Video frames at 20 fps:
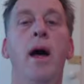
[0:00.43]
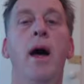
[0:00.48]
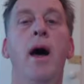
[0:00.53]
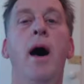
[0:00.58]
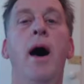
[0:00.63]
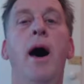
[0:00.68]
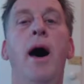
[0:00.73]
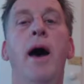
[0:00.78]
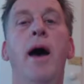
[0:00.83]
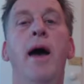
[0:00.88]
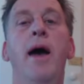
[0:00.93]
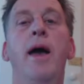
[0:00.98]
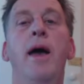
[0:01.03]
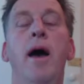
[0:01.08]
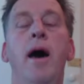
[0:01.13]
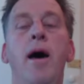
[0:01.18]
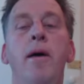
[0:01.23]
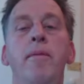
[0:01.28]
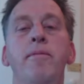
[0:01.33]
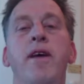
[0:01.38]
Hi,
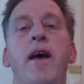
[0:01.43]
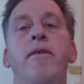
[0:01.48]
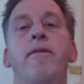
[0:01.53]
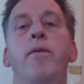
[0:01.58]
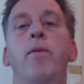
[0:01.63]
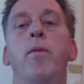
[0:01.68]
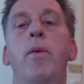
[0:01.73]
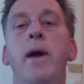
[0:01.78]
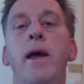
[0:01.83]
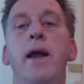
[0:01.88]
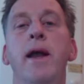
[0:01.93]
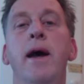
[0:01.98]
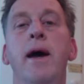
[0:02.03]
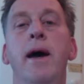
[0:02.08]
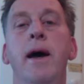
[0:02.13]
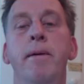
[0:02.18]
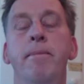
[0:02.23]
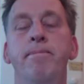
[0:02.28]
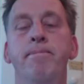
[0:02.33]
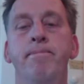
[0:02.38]
I'm David
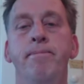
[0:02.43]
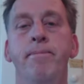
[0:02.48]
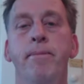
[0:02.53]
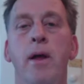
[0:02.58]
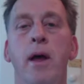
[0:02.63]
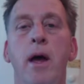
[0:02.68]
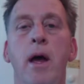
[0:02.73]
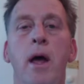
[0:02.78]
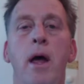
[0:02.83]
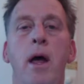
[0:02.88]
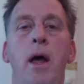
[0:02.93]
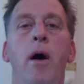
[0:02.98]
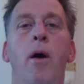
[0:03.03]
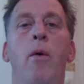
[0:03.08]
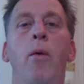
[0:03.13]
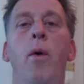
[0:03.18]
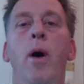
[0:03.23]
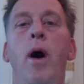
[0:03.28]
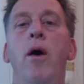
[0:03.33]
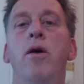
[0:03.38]
Weegenaar.
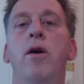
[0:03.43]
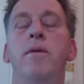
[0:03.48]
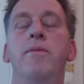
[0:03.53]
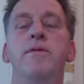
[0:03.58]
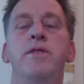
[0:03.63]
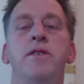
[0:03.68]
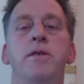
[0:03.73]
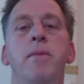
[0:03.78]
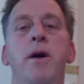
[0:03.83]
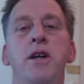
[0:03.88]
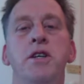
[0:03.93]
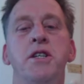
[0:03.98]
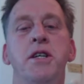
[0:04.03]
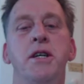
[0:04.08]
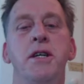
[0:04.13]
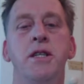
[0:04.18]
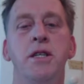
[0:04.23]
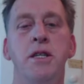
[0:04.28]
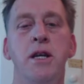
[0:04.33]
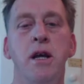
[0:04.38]
Welcome to my
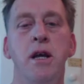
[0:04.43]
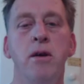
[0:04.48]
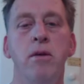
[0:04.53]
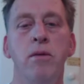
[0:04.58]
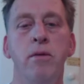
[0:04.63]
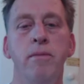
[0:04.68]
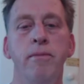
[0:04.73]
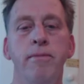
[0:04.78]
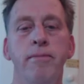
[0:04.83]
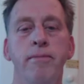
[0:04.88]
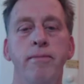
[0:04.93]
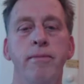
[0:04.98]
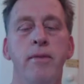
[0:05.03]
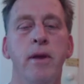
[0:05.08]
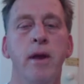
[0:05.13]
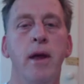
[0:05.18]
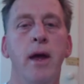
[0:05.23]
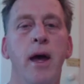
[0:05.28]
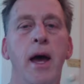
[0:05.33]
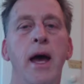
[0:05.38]
chess channel.
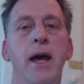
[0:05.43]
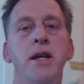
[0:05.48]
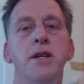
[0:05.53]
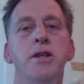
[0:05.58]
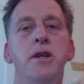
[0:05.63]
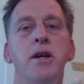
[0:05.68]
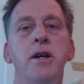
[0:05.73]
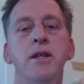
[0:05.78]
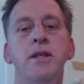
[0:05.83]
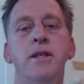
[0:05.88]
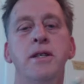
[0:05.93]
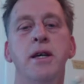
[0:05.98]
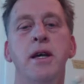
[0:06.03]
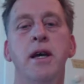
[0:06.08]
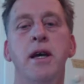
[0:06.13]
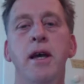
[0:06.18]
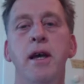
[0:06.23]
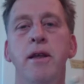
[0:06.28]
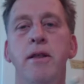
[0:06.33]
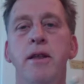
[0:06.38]
As you can
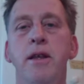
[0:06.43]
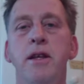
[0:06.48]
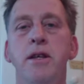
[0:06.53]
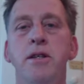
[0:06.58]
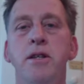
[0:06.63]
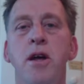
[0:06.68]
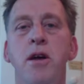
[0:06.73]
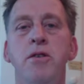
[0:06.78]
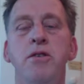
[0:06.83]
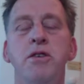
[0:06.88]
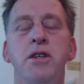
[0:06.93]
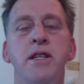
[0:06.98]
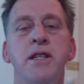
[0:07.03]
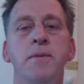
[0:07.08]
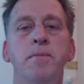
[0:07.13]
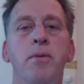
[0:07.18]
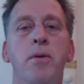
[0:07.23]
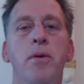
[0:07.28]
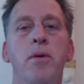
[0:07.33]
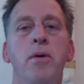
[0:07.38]
see, there's no
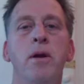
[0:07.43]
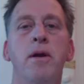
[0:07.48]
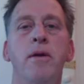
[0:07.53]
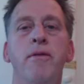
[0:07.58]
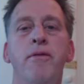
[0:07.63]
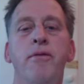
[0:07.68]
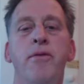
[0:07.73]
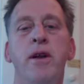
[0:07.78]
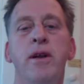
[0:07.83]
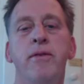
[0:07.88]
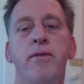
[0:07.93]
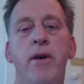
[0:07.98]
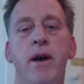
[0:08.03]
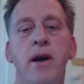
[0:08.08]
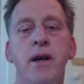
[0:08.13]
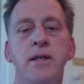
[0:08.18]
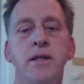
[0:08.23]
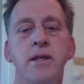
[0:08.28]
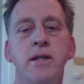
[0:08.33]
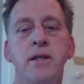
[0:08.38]
chessboard in front of
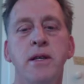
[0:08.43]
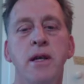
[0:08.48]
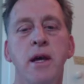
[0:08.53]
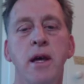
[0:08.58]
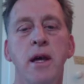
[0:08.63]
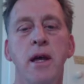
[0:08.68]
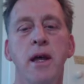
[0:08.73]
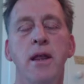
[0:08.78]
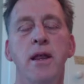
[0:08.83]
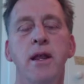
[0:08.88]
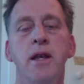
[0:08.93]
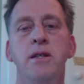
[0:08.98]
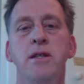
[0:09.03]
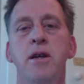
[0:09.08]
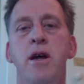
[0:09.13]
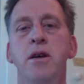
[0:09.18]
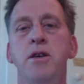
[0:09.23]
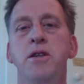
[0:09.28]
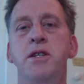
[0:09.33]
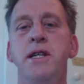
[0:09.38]
us. There's
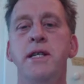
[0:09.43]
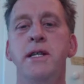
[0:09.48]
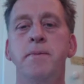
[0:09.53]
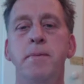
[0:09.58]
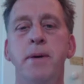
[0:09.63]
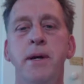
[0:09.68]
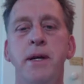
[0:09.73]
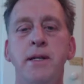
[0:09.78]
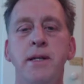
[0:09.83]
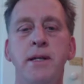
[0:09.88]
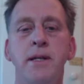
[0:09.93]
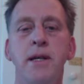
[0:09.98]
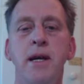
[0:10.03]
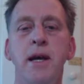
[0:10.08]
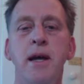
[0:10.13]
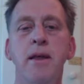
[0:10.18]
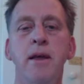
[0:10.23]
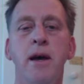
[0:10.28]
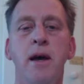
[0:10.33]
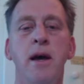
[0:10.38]
no chess pieces
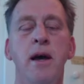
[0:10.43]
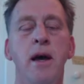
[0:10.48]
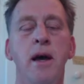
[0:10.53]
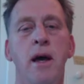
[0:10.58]
either.